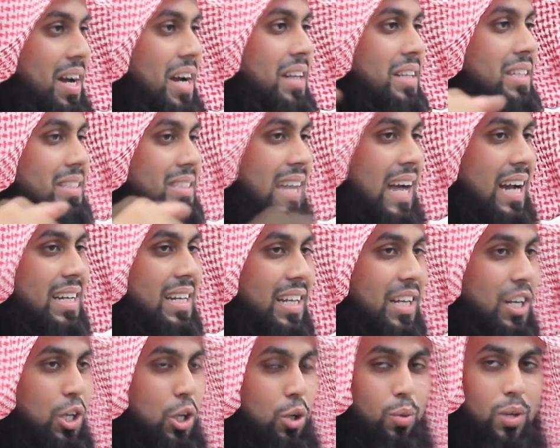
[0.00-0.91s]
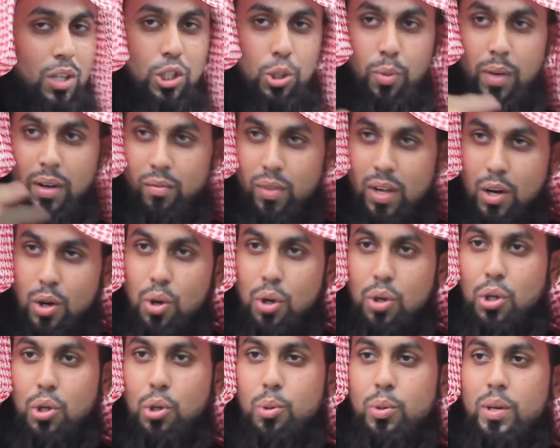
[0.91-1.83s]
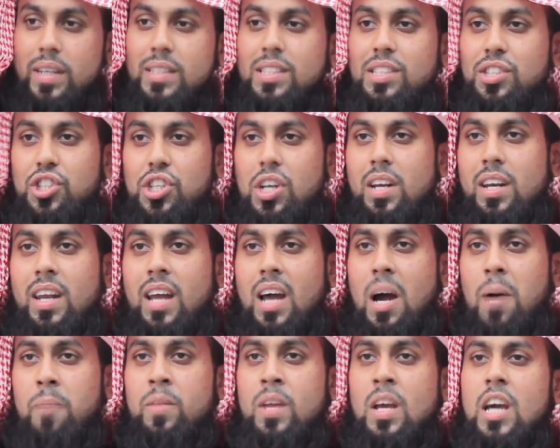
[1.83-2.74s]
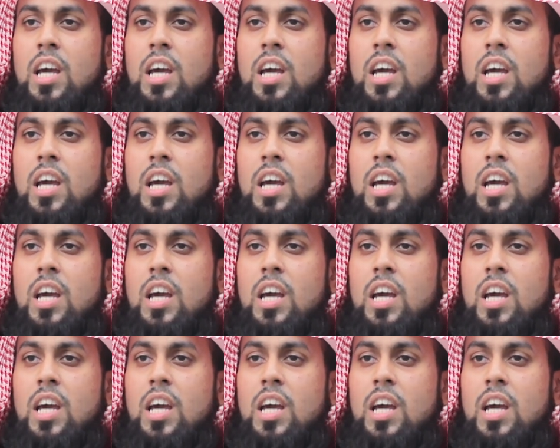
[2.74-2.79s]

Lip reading: Then that individual will look towards Jannah.